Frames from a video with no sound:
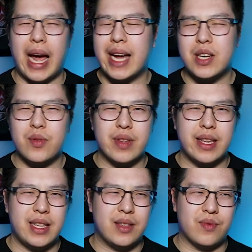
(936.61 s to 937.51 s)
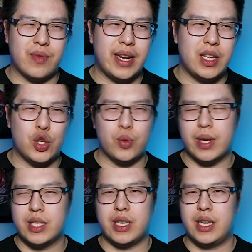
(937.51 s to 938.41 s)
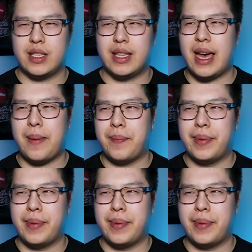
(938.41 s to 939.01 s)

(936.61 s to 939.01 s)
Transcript: I didn't really read too much into that,